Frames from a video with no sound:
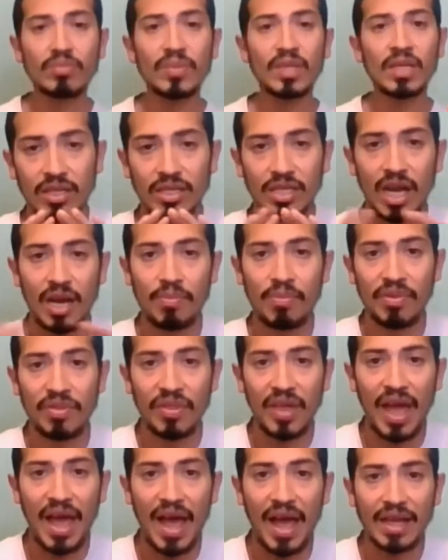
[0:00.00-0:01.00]
on top of
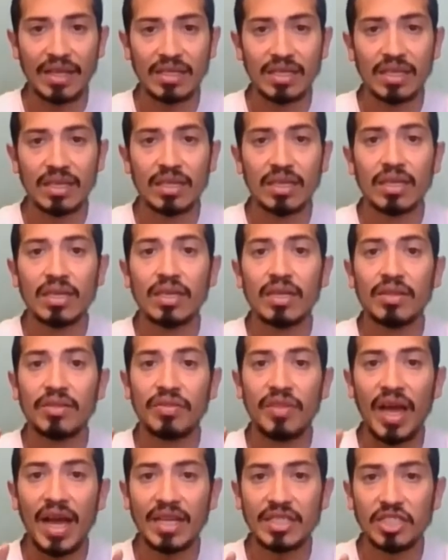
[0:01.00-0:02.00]
that,
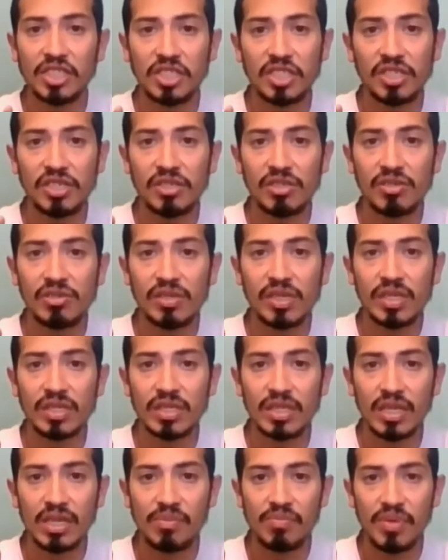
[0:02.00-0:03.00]
that shoe is
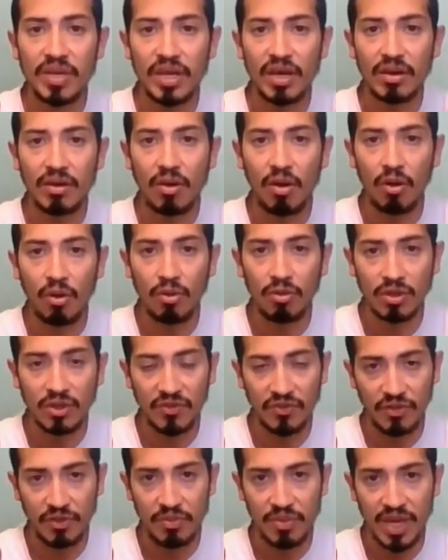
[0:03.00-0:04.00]
going to be on hold
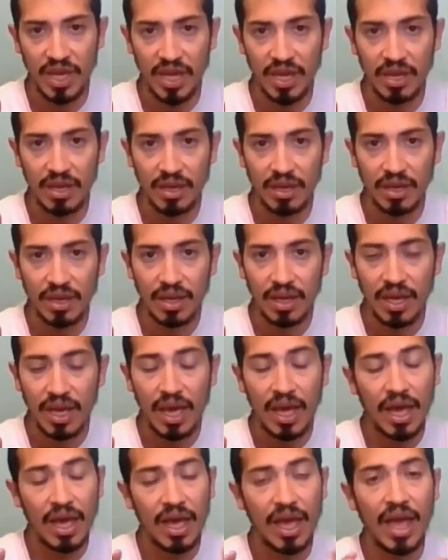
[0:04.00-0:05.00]
for me.
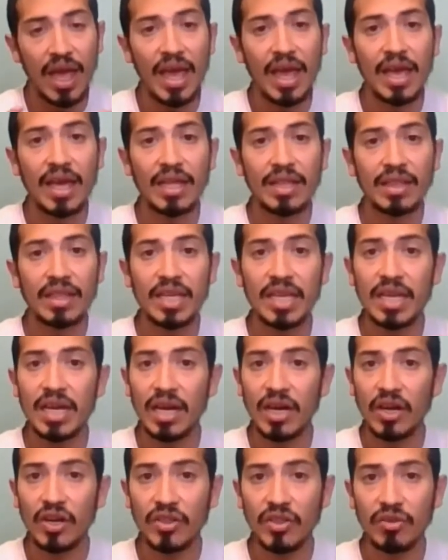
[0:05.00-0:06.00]
And the
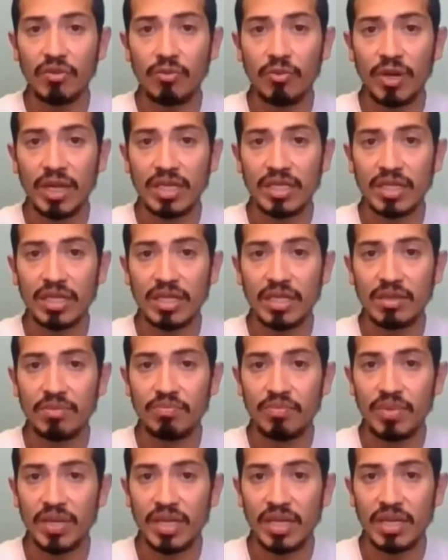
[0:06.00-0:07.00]
other reason
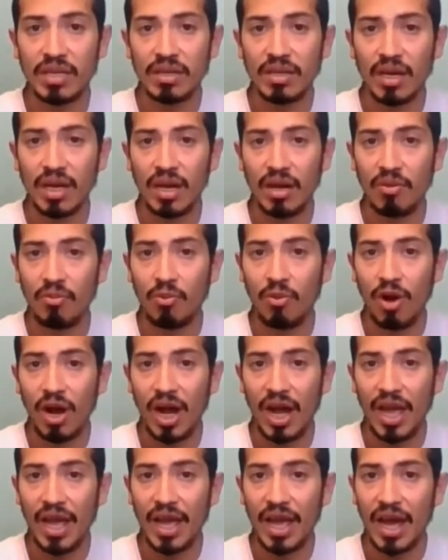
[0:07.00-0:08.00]

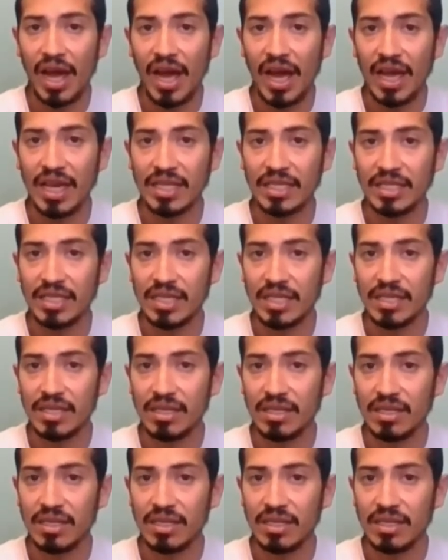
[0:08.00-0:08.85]
why I did